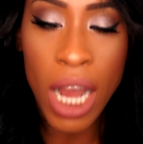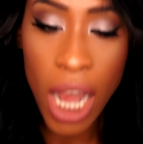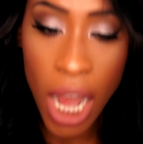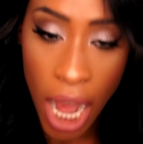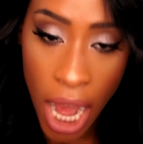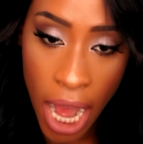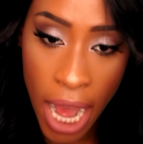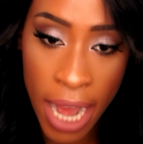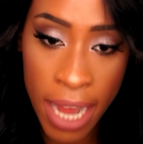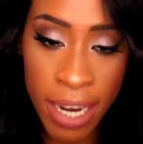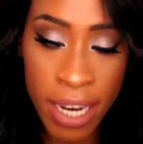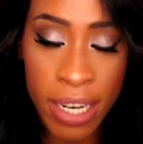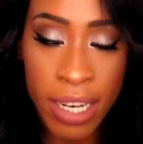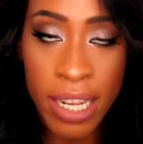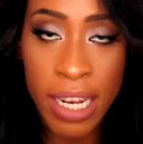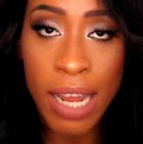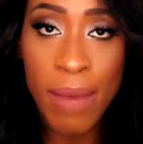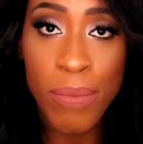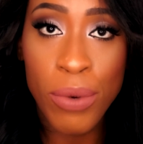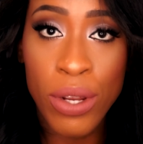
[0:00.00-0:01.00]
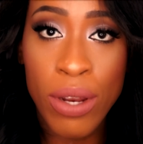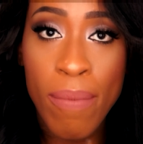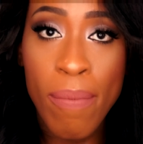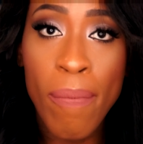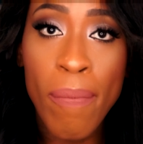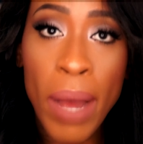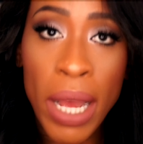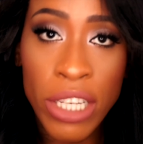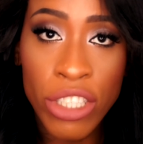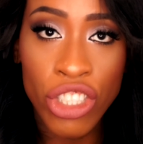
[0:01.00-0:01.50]
con that I'm gonna
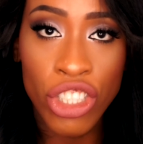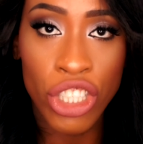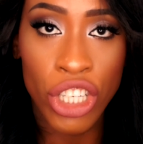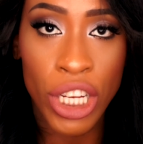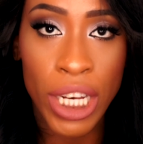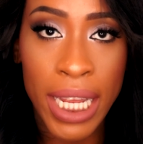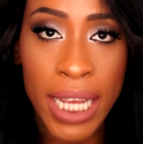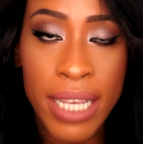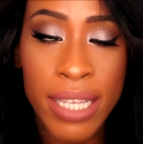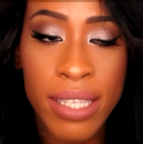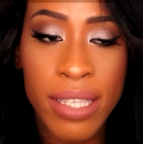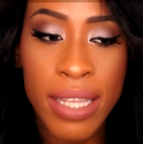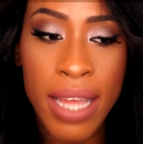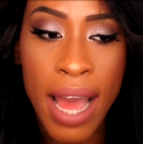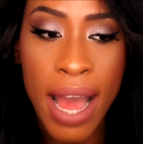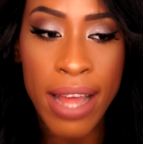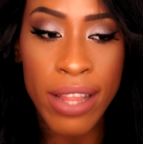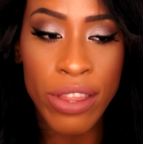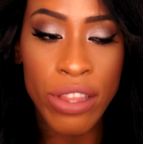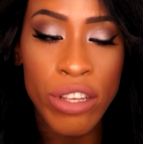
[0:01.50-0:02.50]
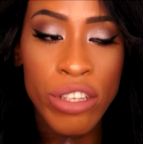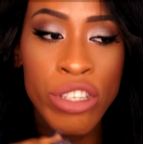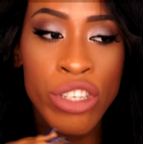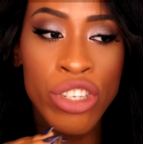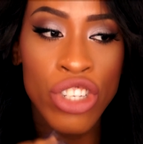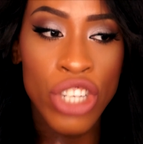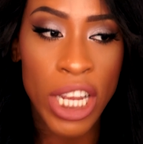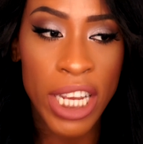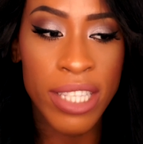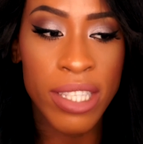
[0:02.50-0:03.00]
mention is that the
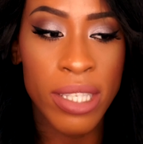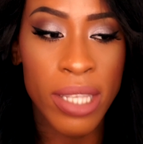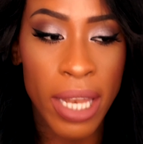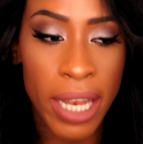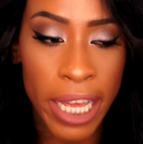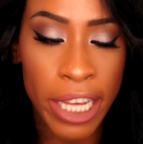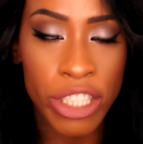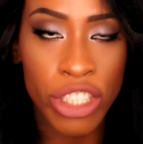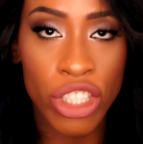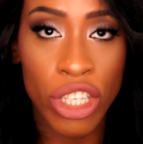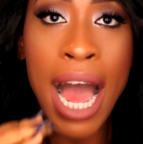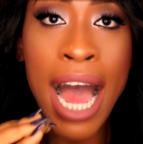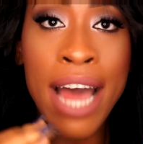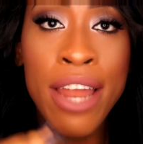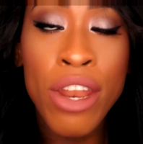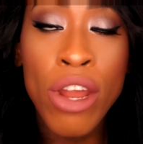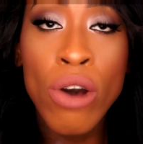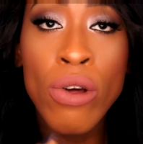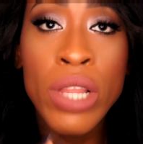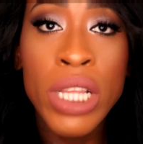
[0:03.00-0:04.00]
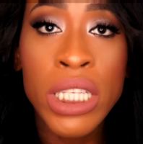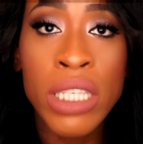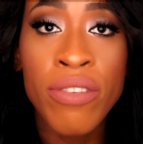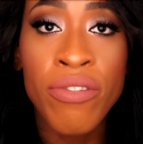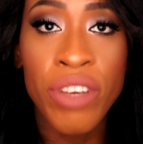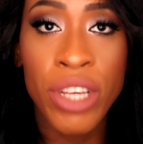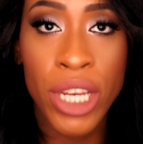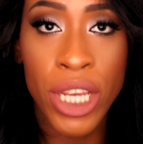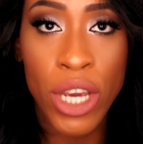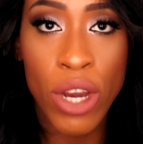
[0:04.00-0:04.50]
shade selection. I know this
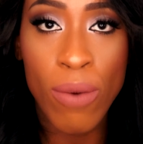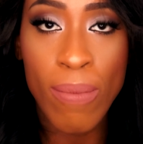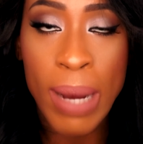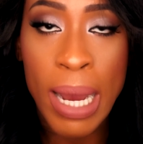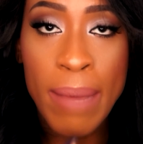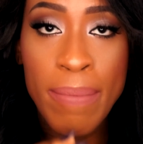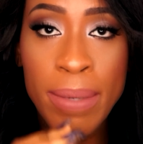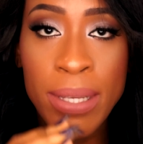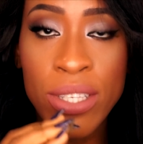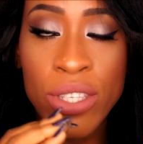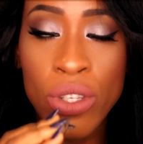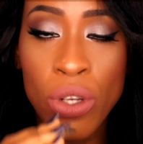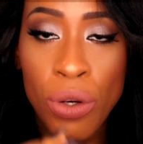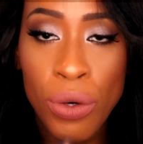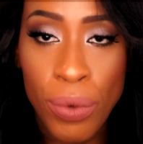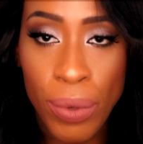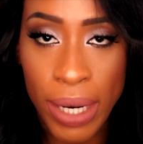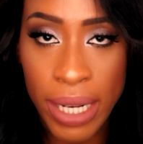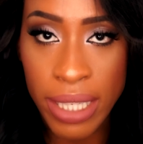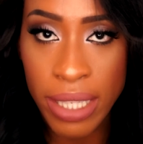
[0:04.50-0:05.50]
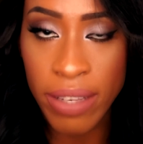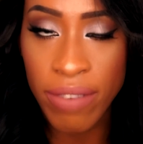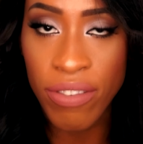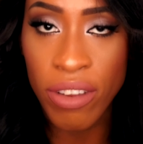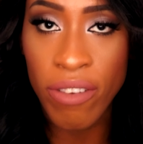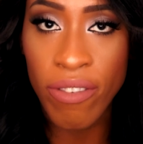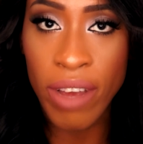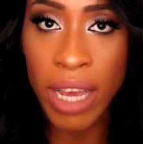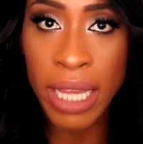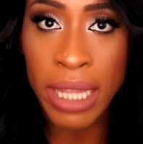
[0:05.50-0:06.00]
video might be so crazy
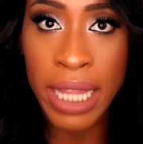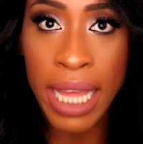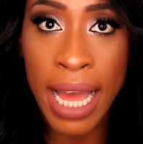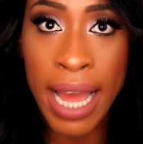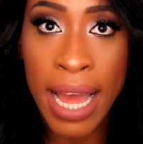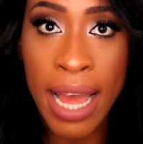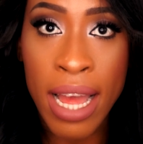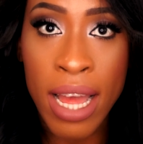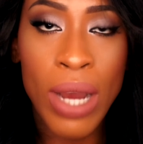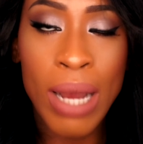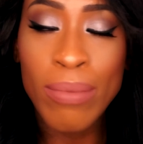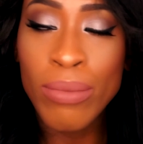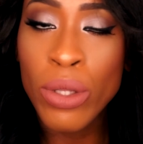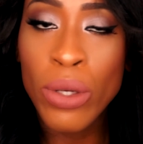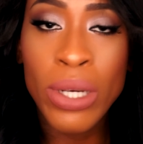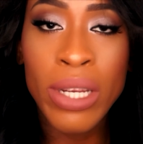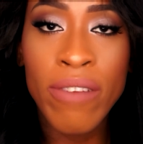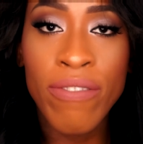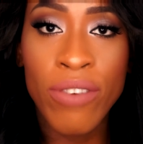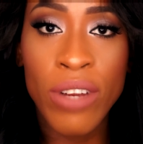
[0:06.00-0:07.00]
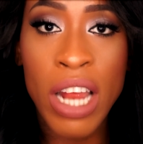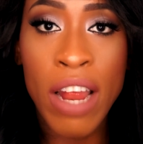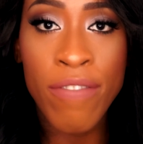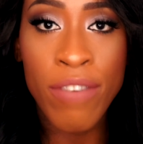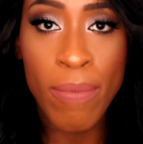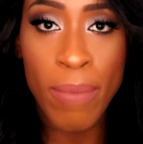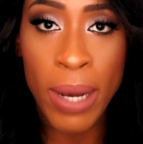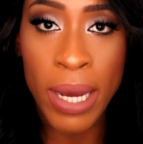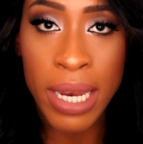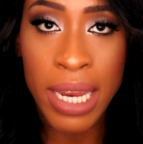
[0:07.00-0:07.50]
for the fact that I'm doing it for
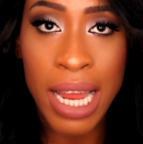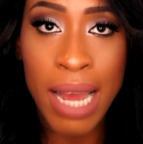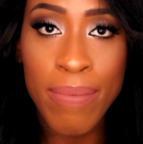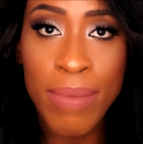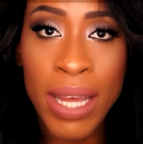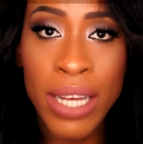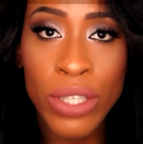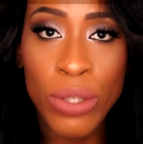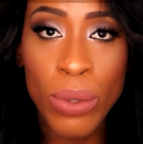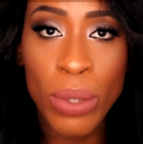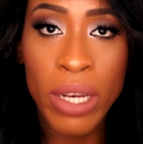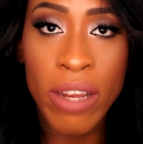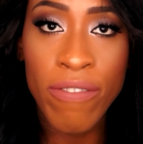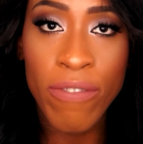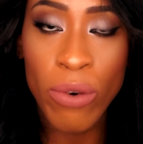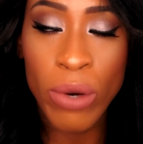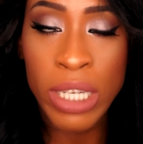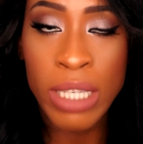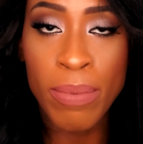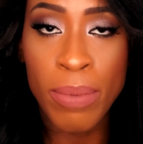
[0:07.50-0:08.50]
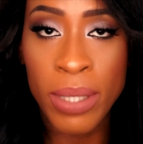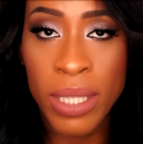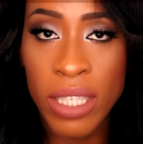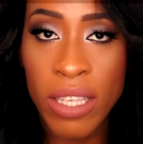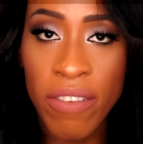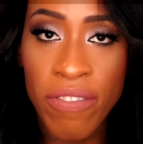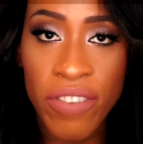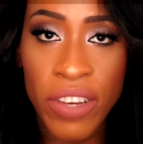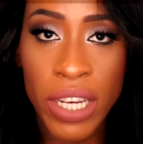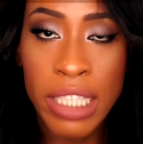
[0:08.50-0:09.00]
everybody. I'm not doing it for a
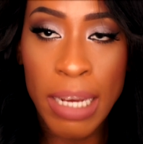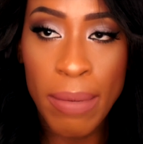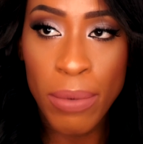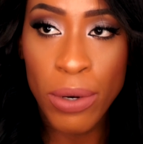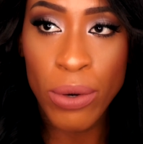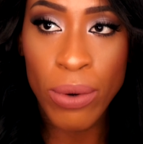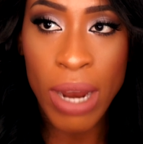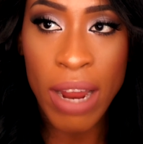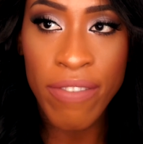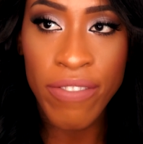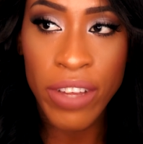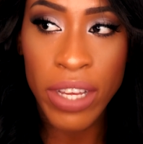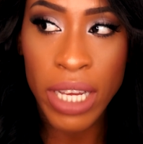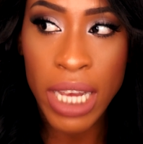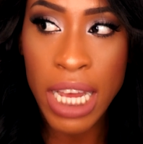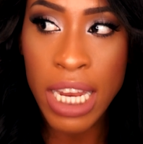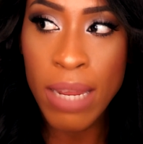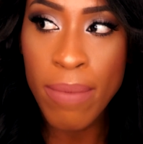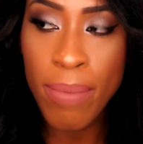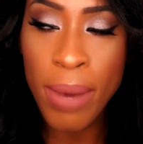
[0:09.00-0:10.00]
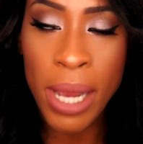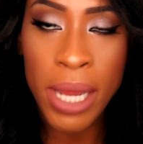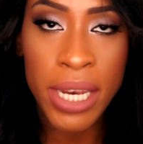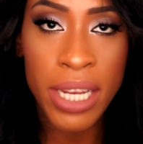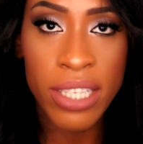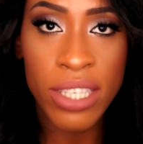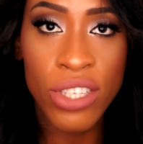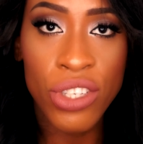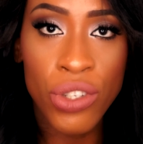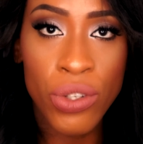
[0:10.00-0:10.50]
specific demographic. Anybody
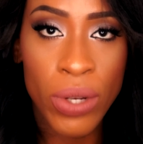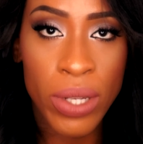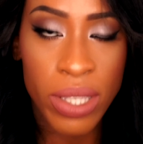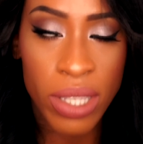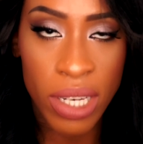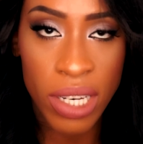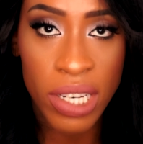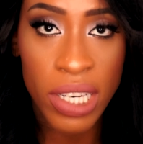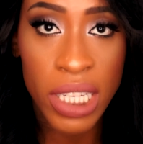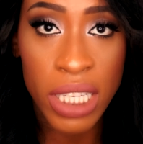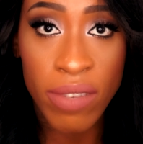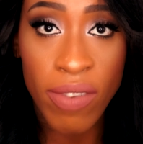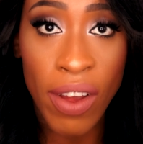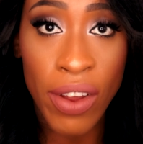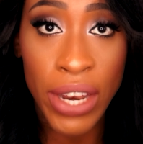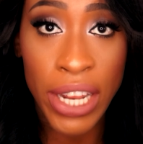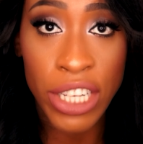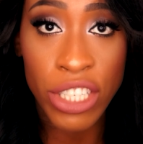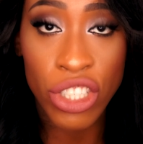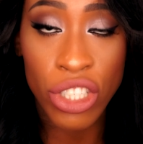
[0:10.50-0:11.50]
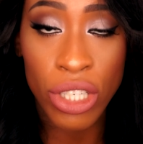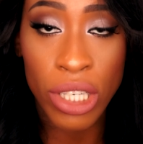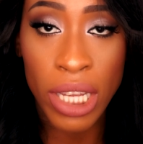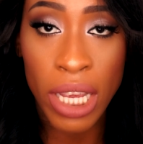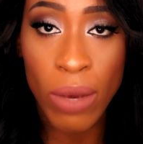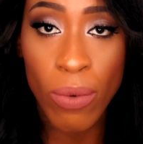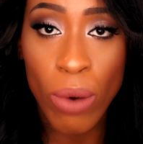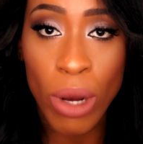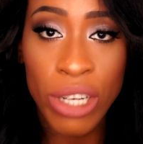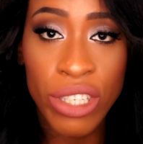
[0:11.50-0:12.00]
that's interested in this foundation
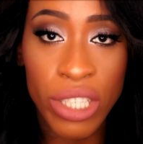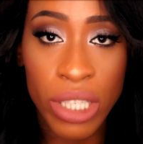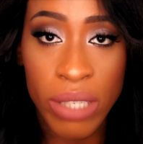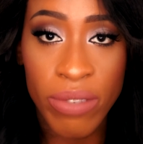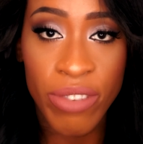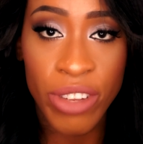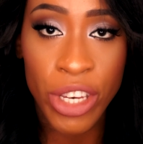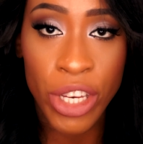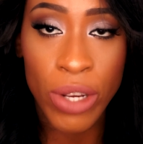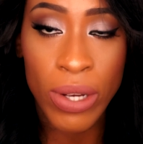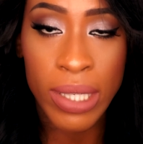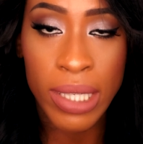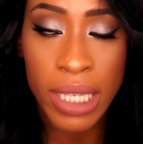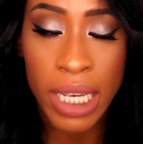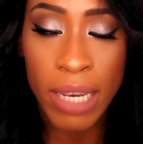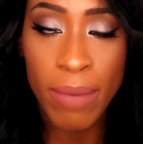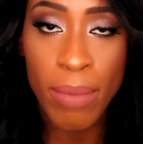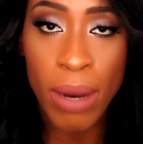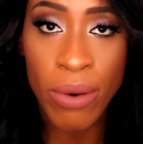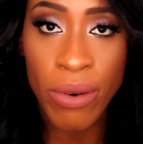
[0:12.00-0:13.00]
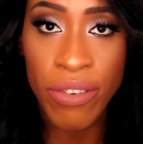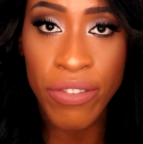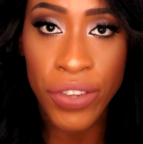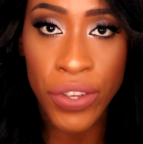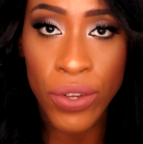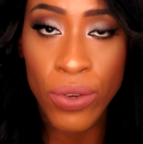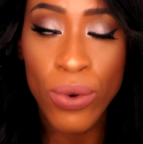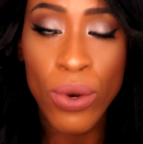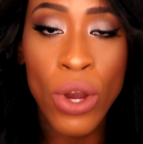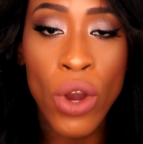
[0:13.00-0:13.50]
can watch this video and take my review